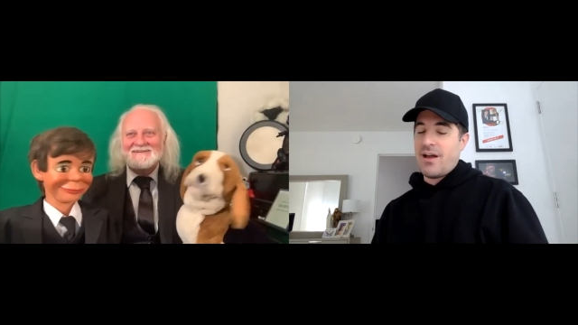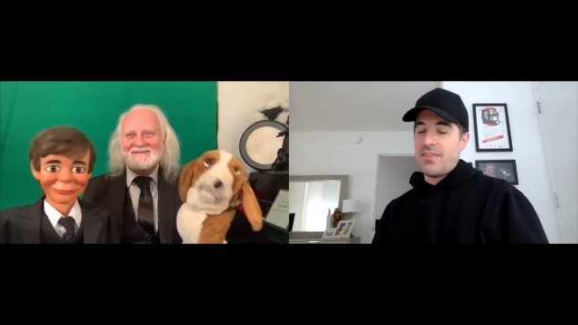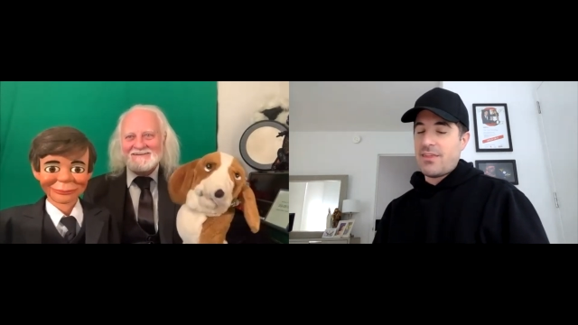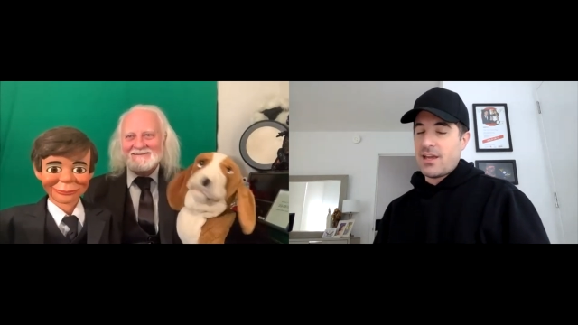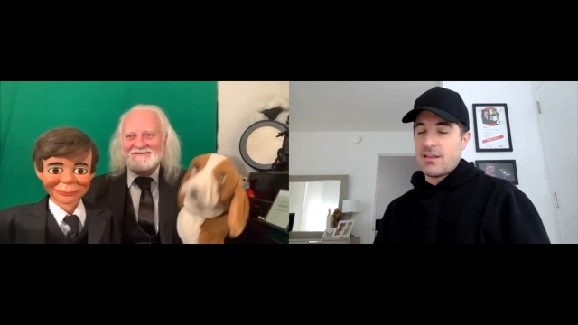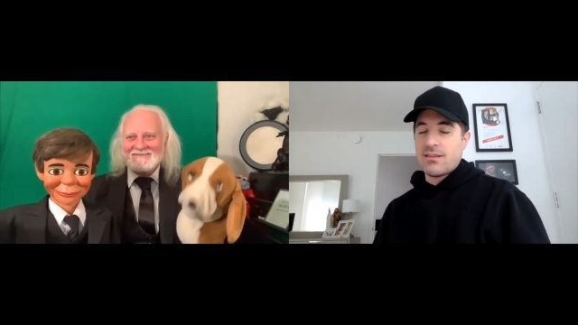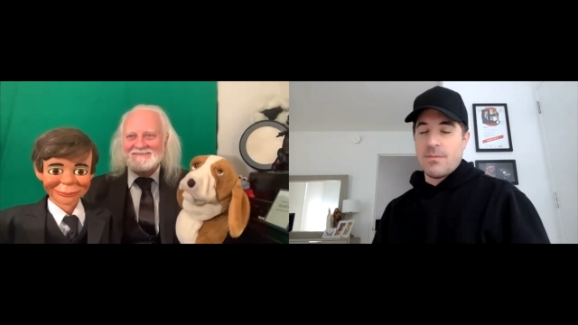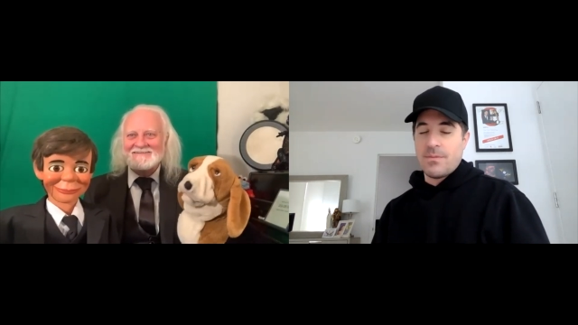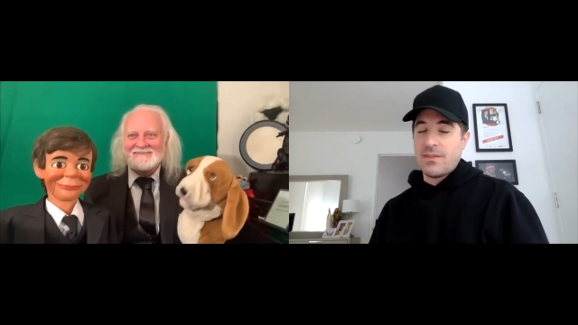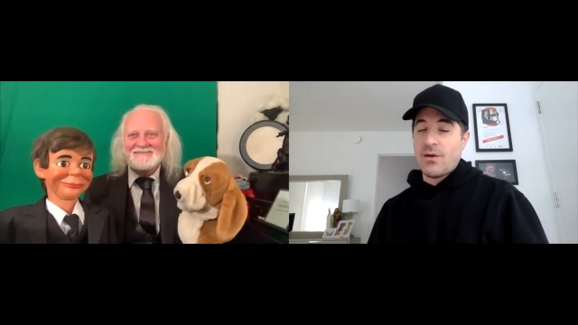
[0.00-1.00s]
Speaker 1: I think it's
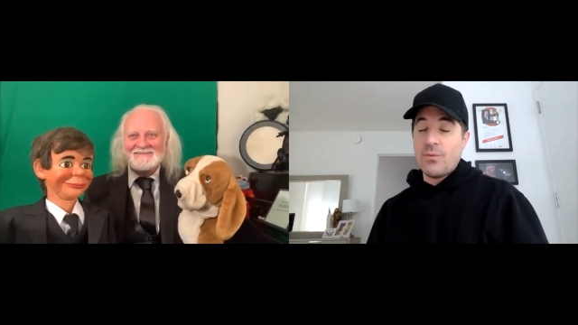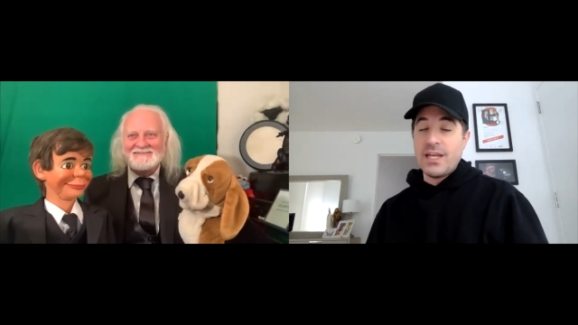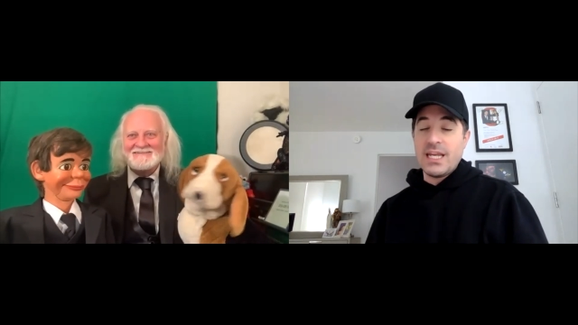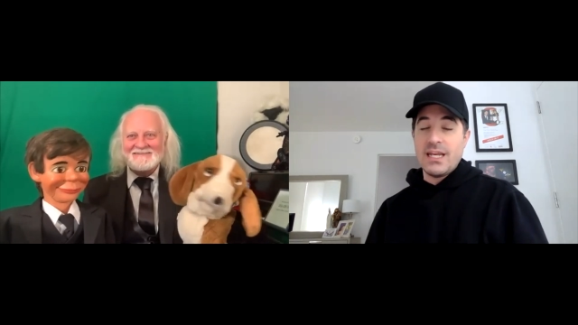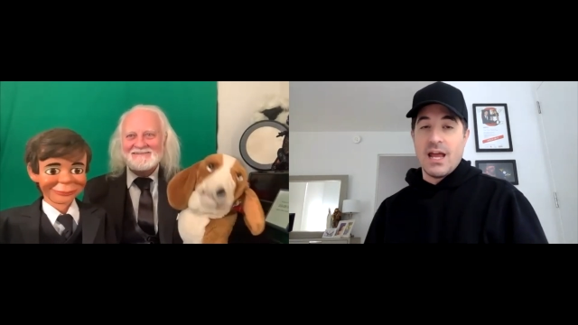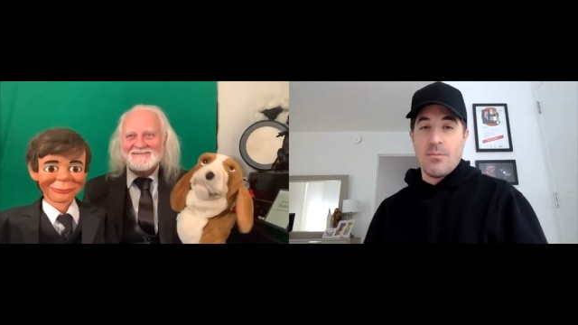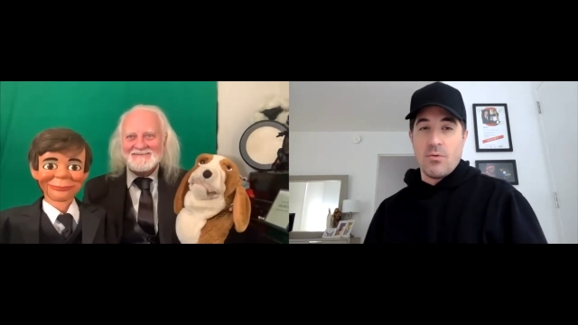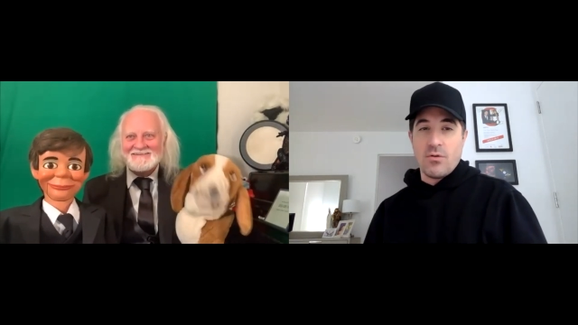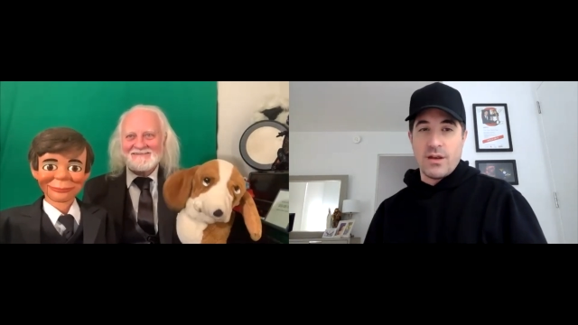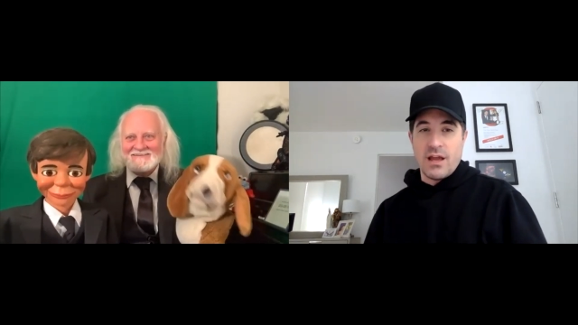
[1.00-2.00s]
something that we need now
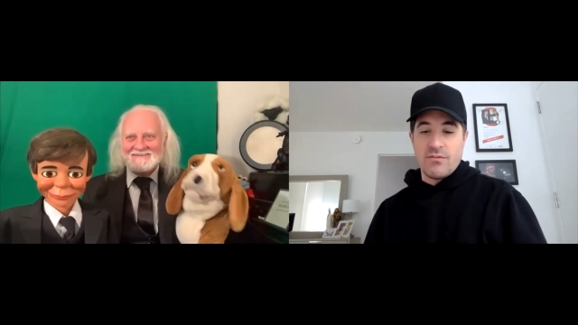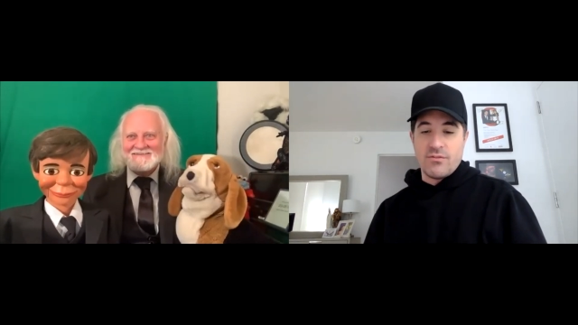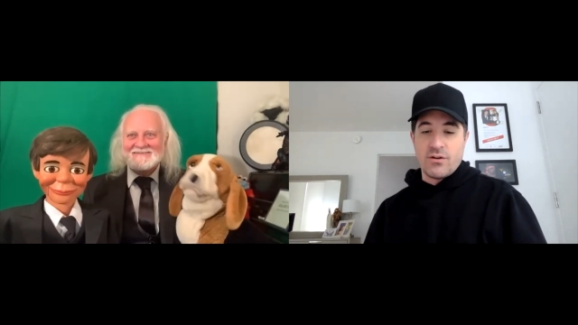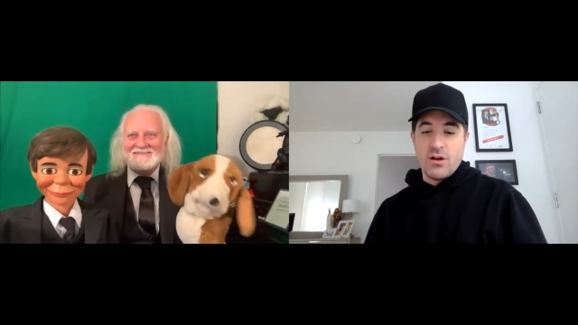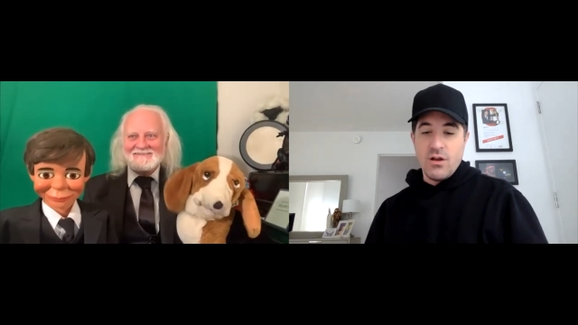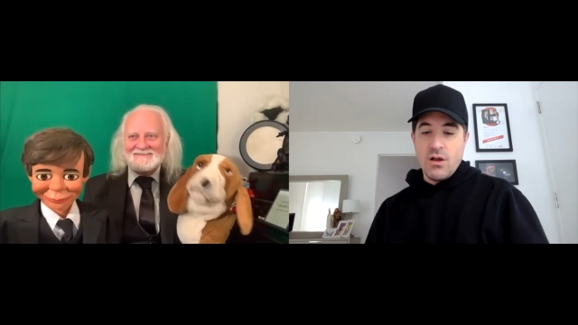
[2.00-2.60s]
more than ever.